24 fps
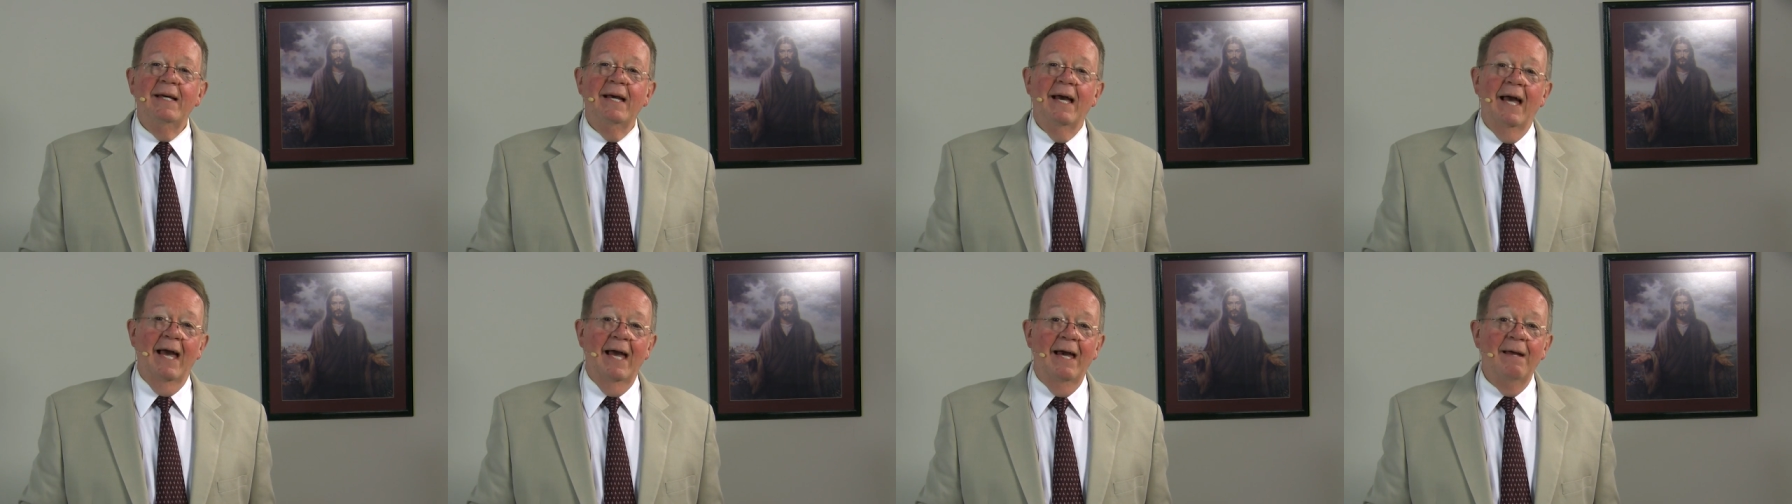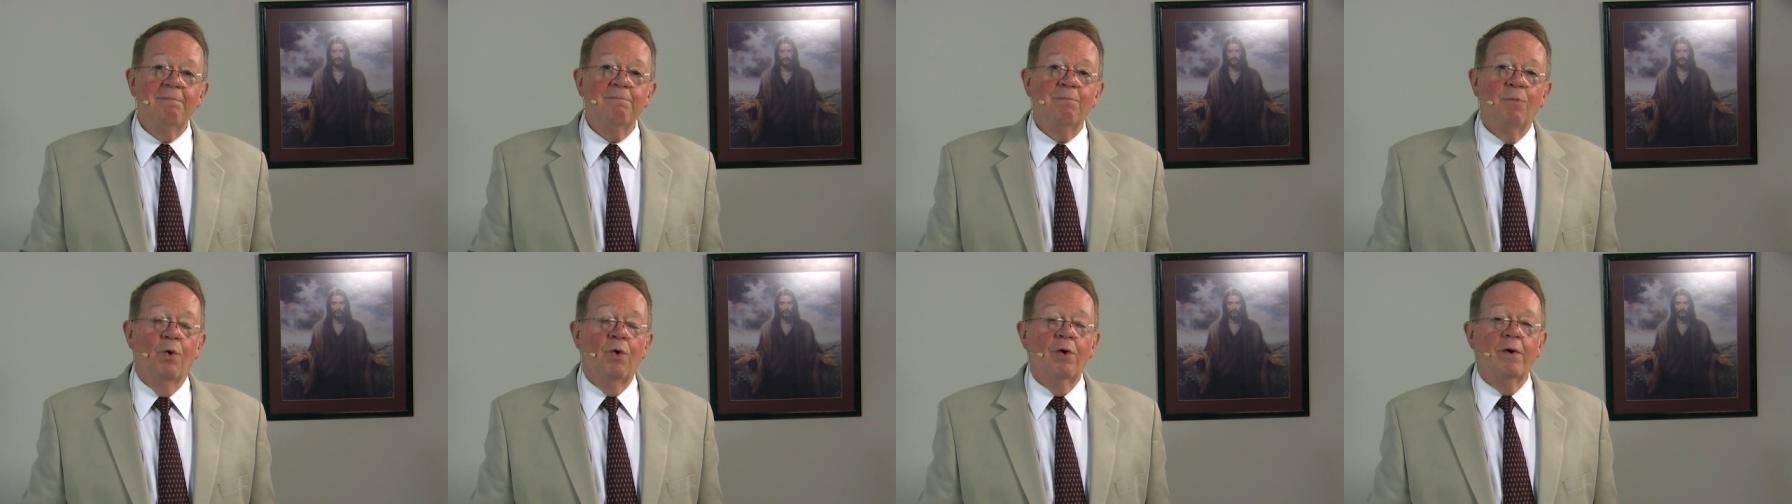
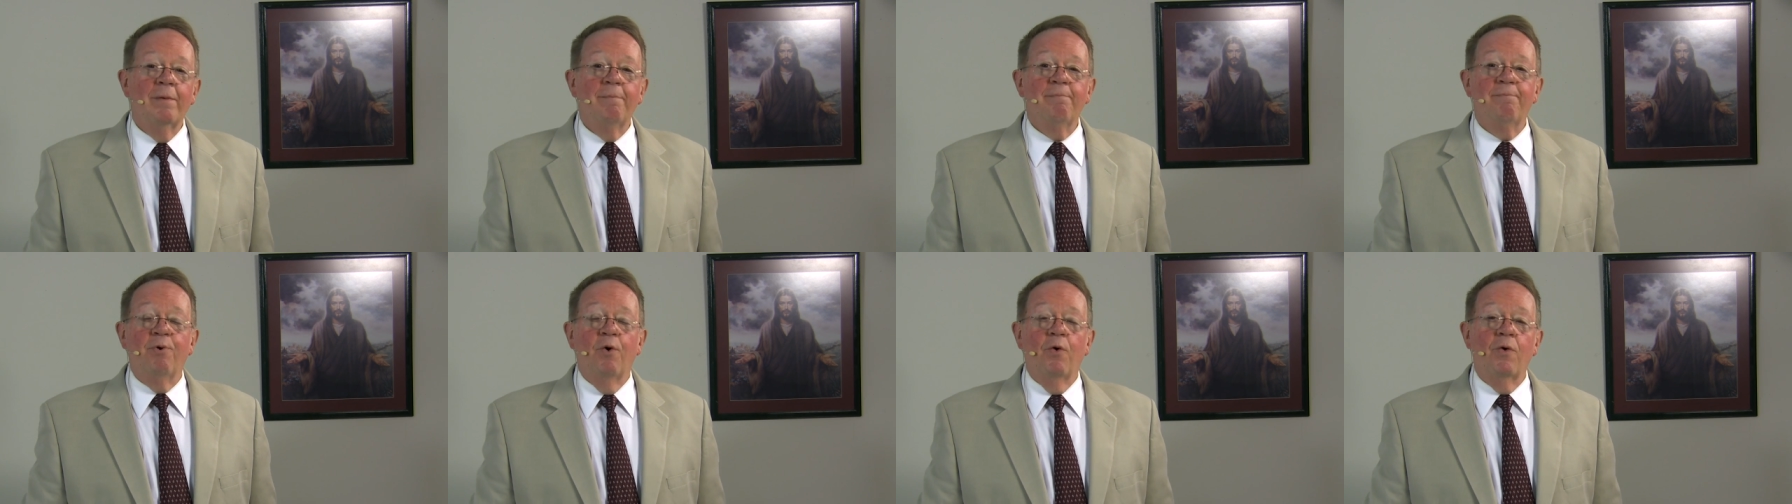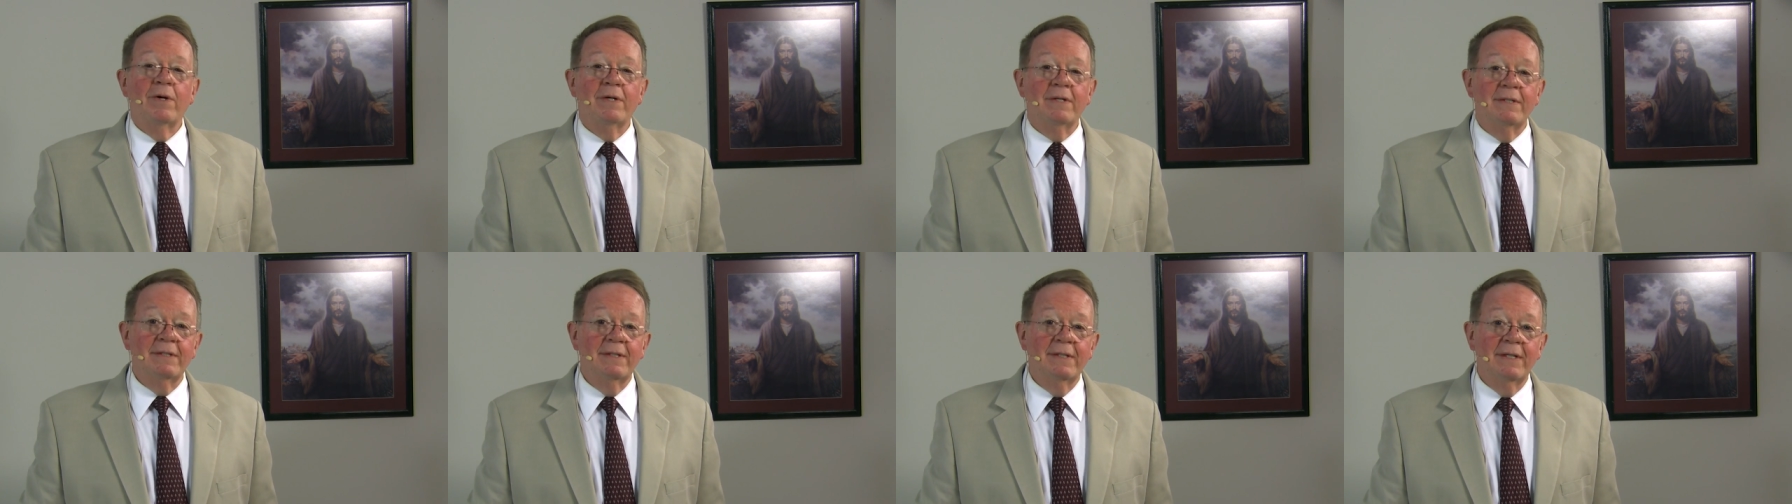and more
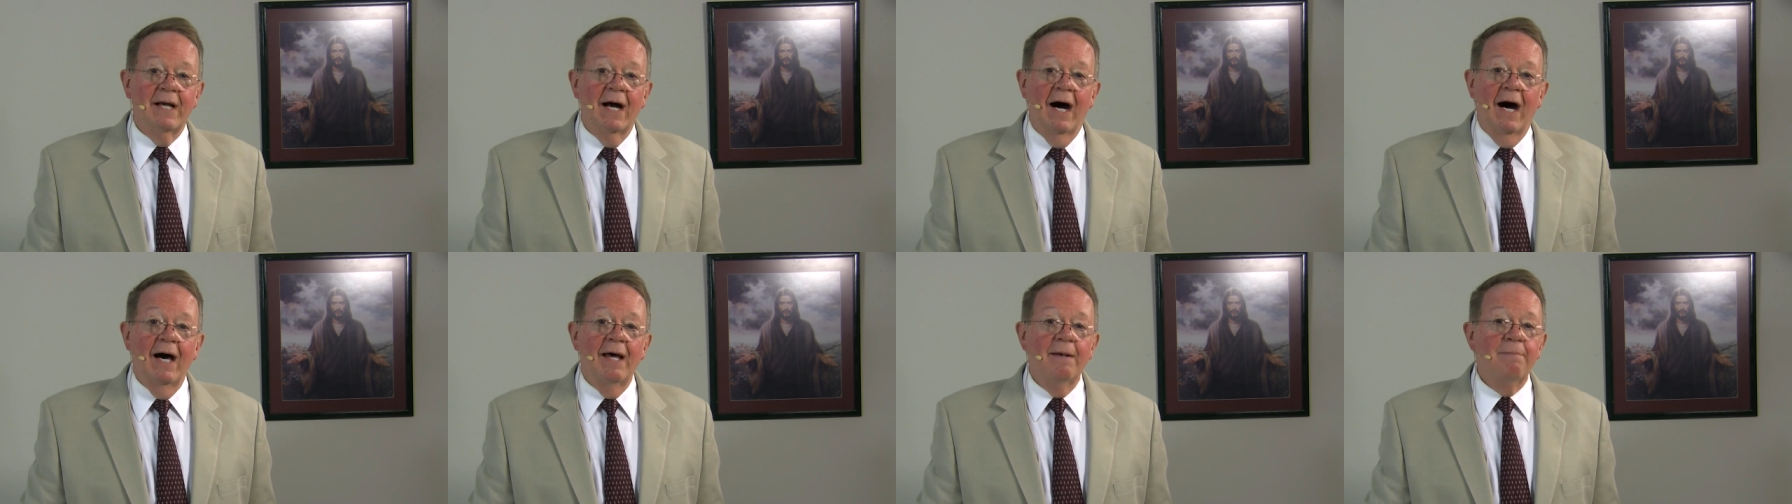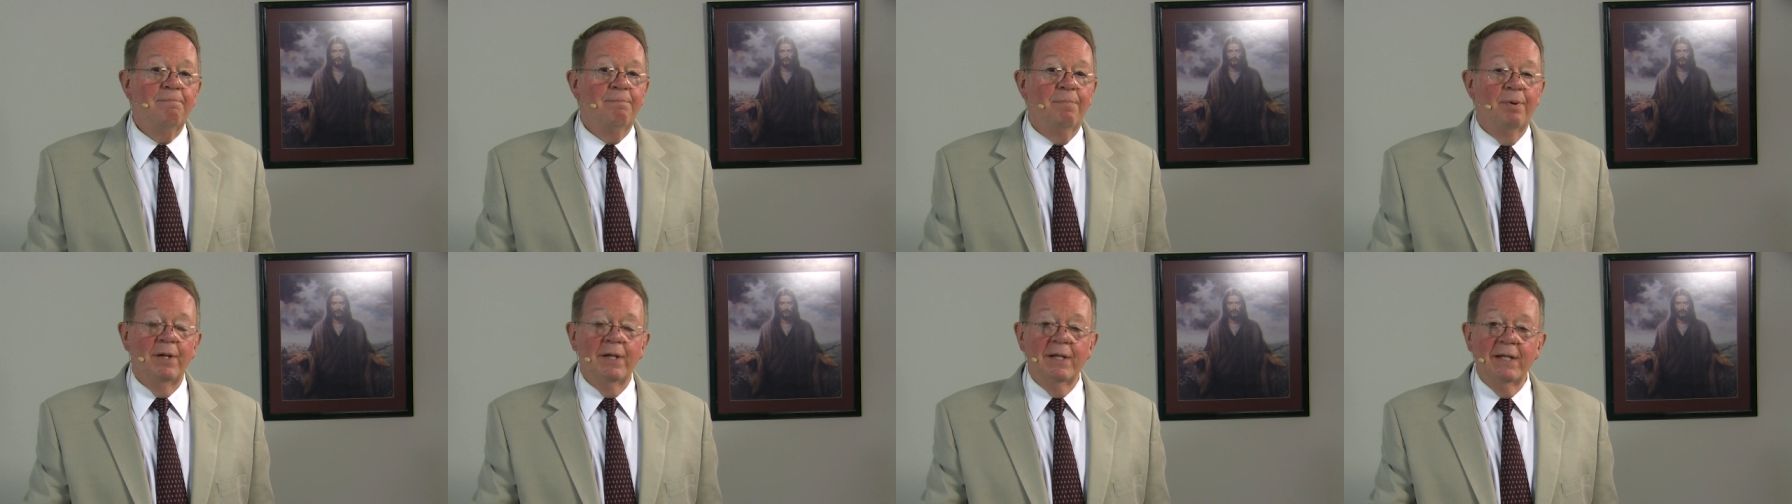important,
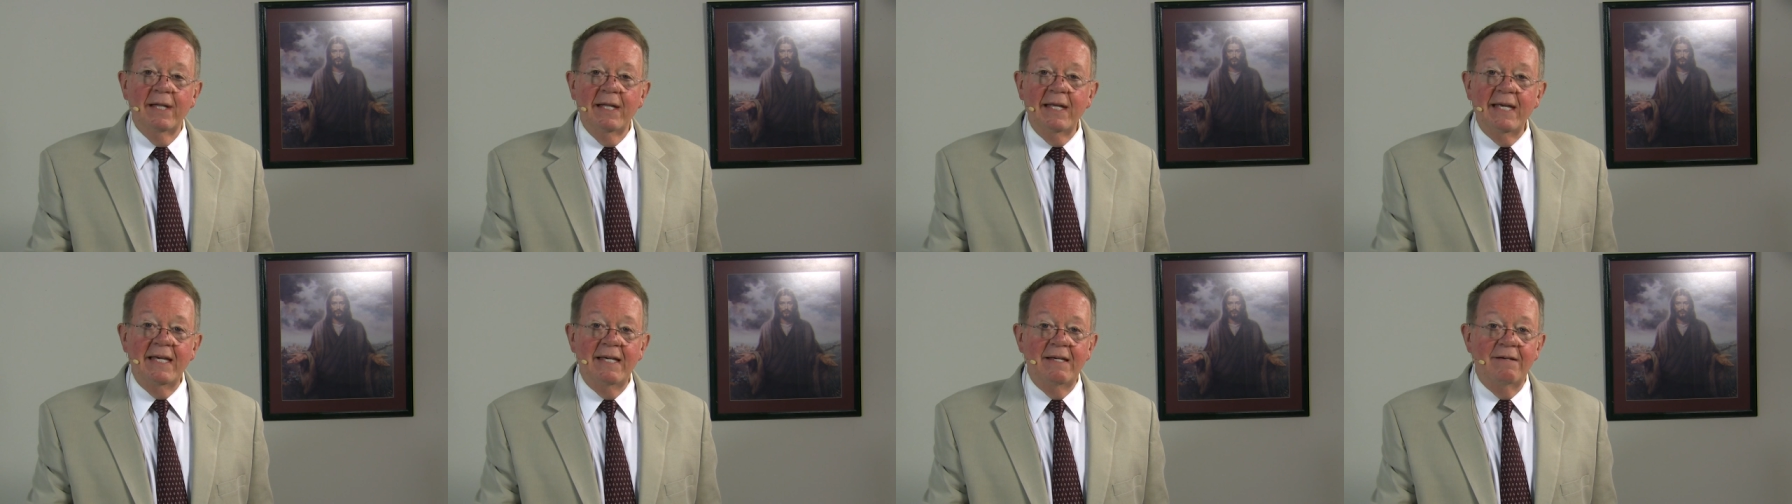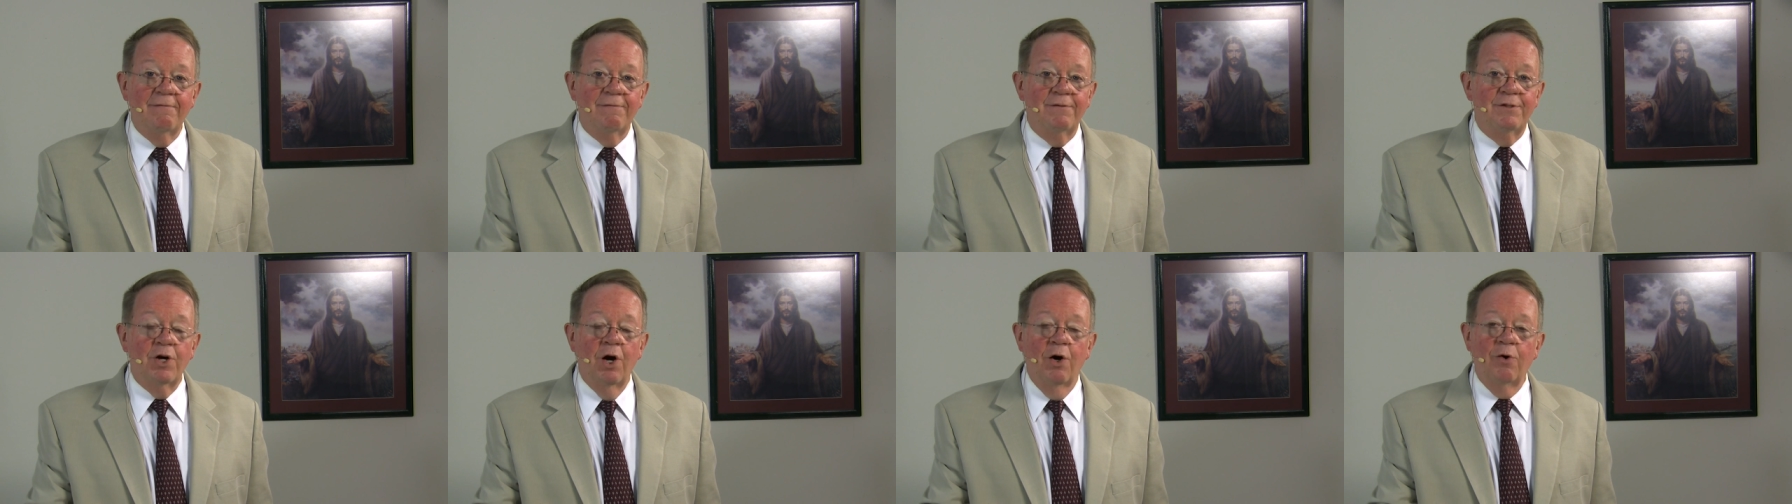God
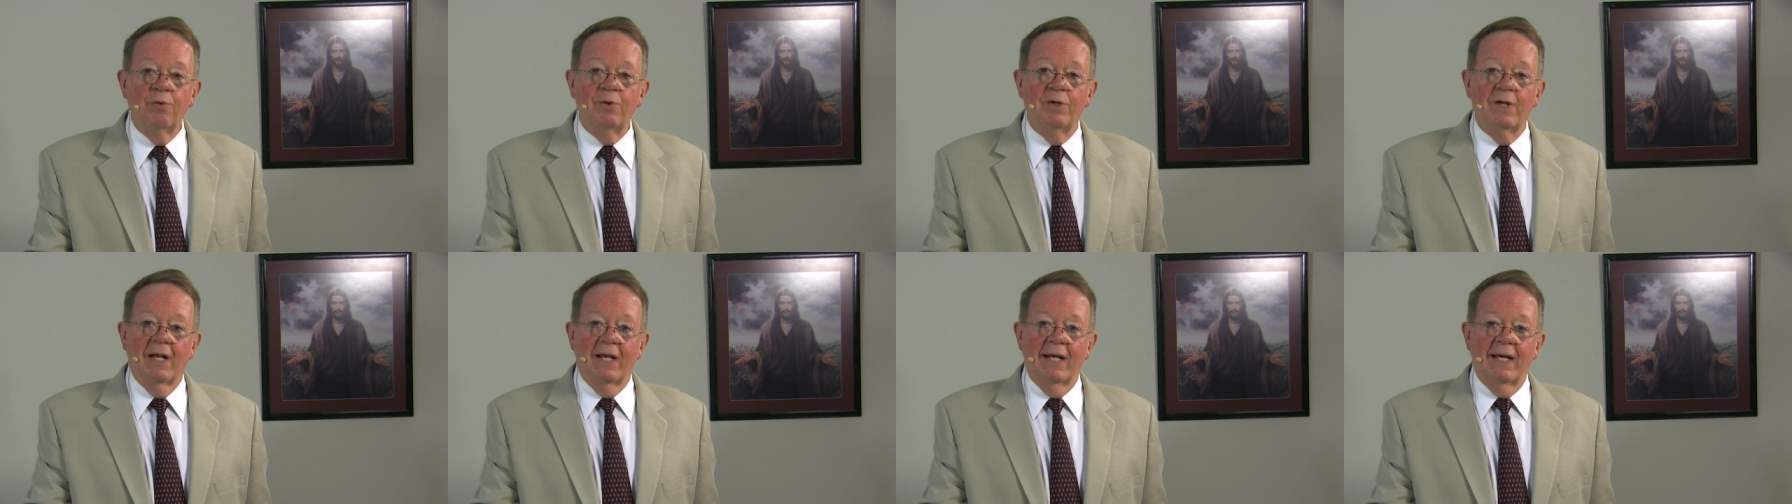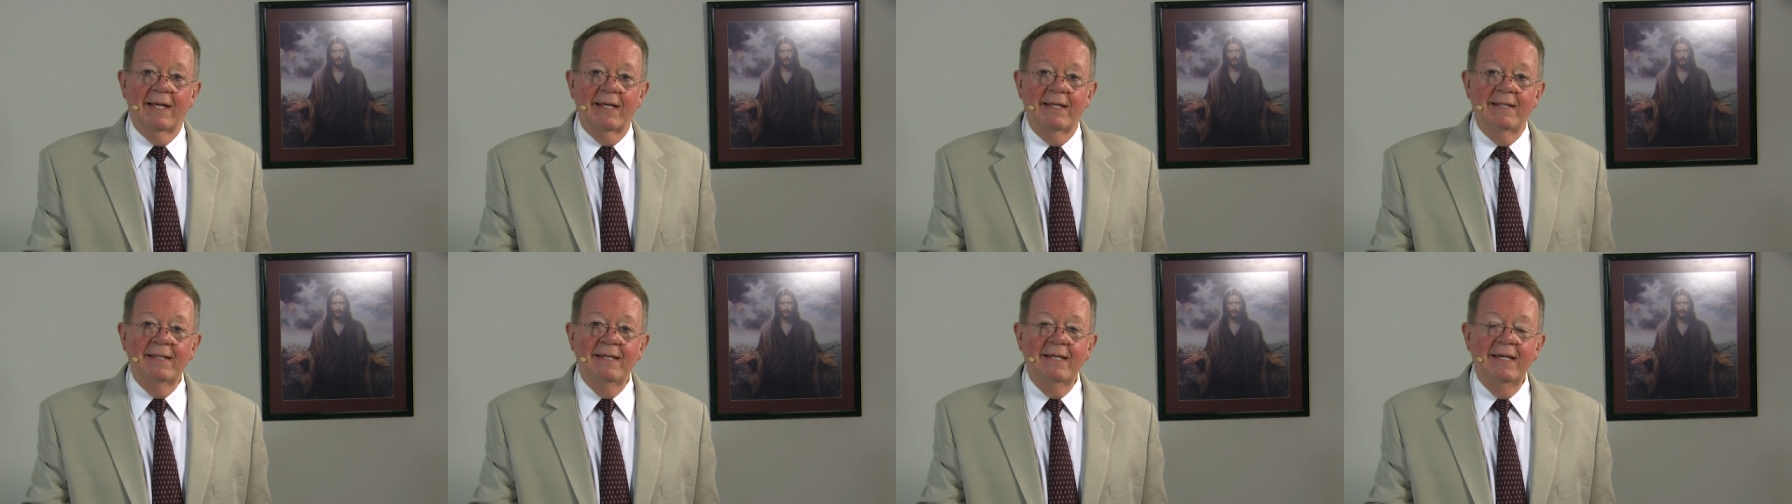believed
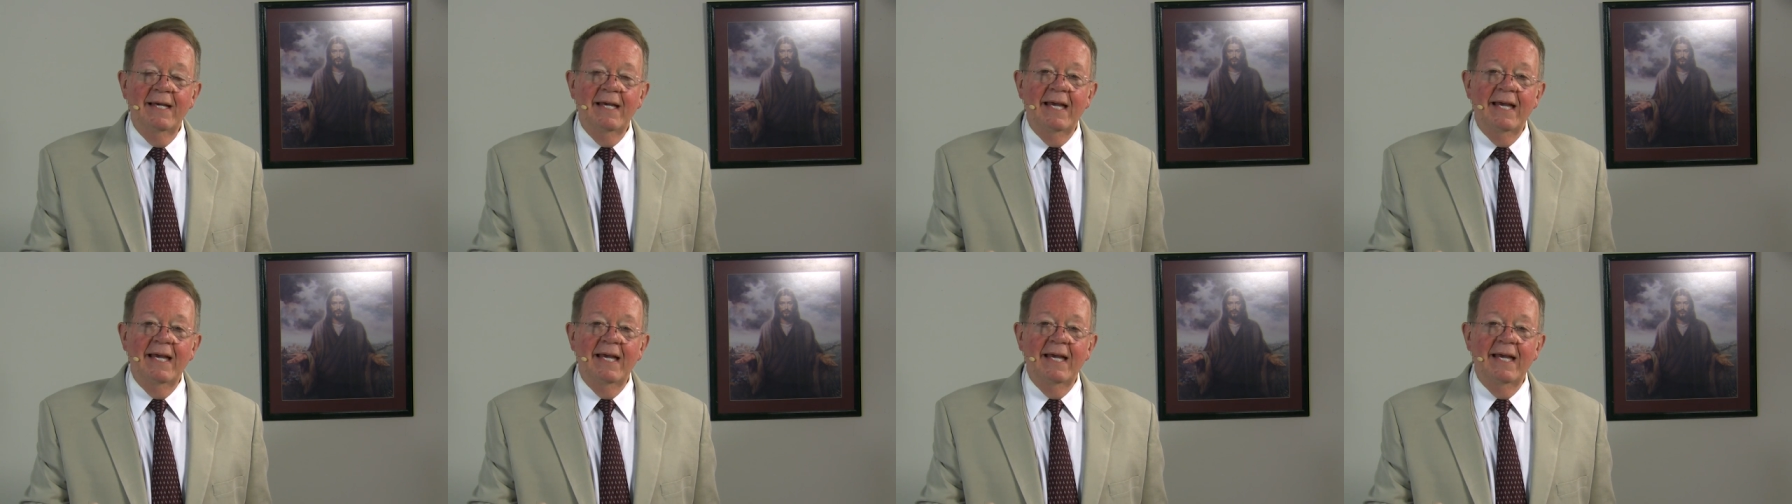totally,